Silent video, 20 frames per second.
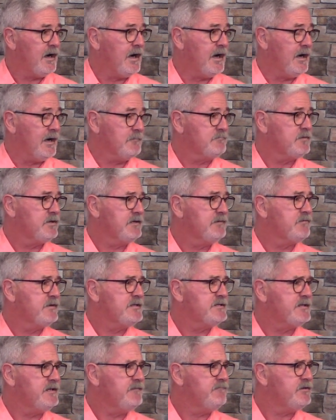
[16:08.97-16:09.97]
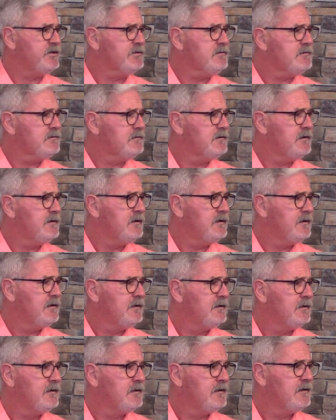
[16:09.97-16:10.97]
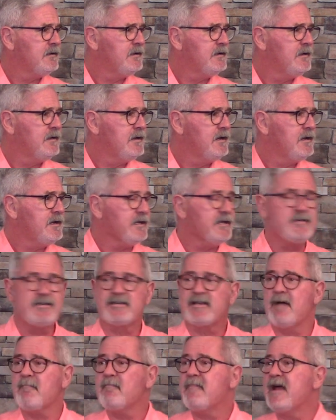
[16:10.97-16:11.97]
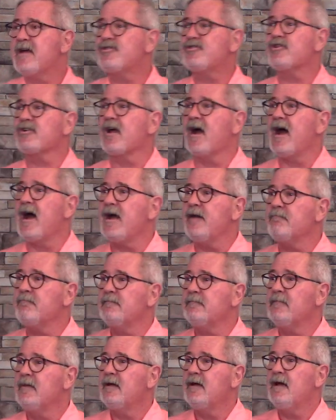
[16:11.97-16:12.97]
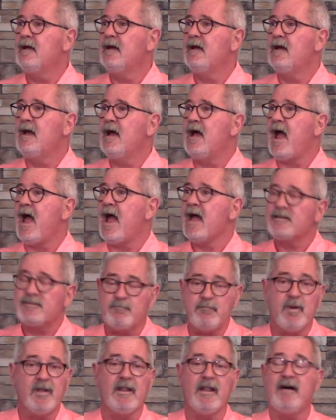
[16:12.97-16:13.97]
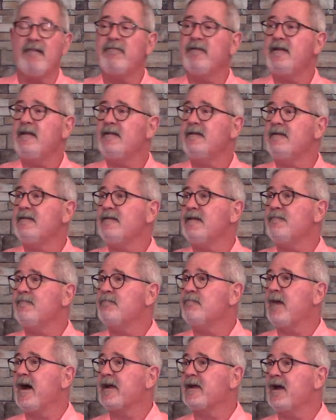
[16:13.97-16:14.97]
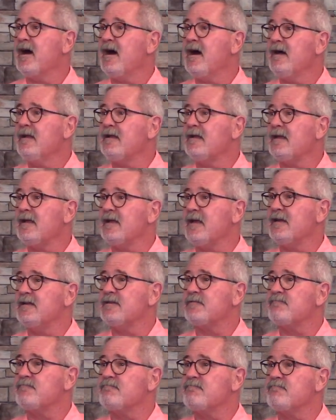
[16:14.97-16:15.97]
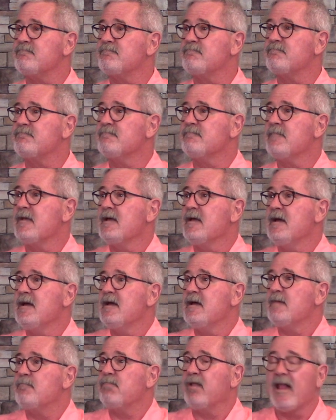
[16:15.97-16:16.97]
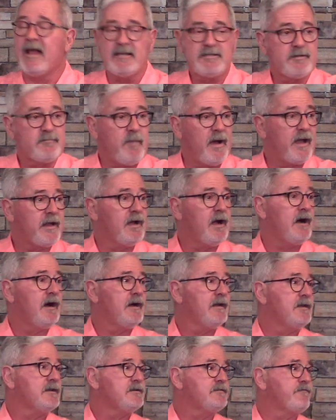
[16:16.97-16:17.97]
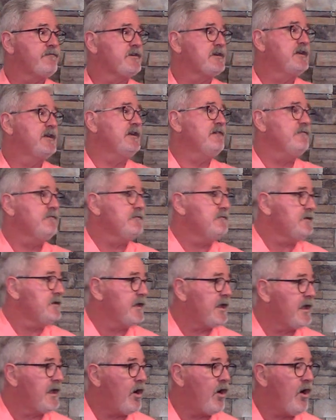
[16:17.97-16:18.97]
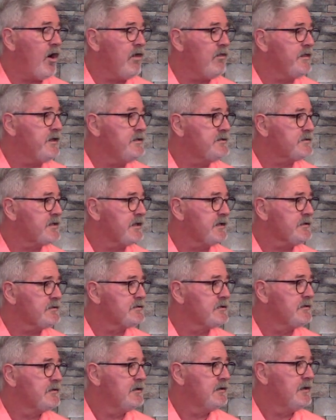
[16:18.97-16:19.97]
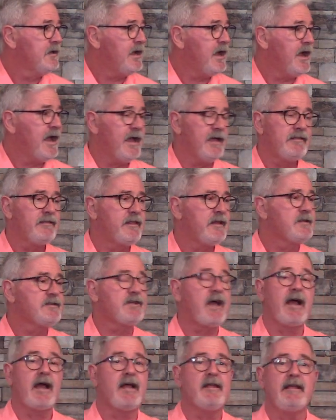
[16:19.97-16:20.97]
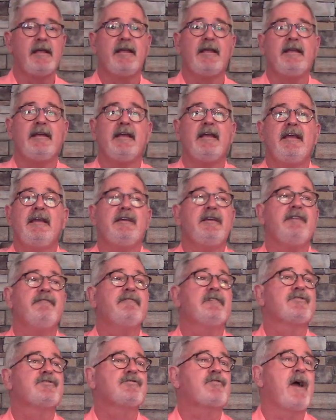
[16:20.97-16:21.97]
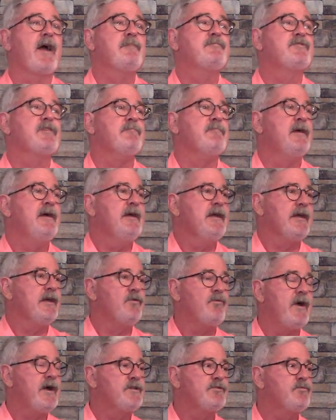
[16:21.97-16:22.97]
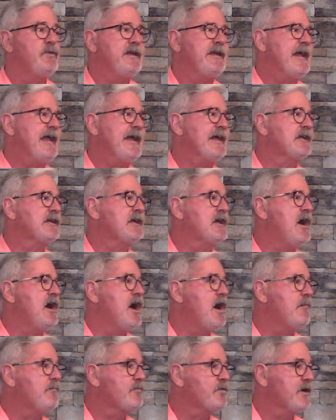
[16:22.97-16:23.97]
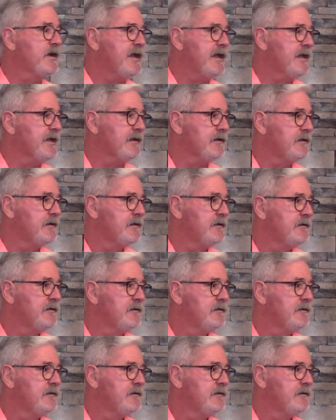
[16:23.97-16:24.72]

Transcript: I'm going to receive too. In some measure, I'm as beloved by God, as blessed by God, as forgiven, all these things. And things he even describes them in ways we can't comprehend.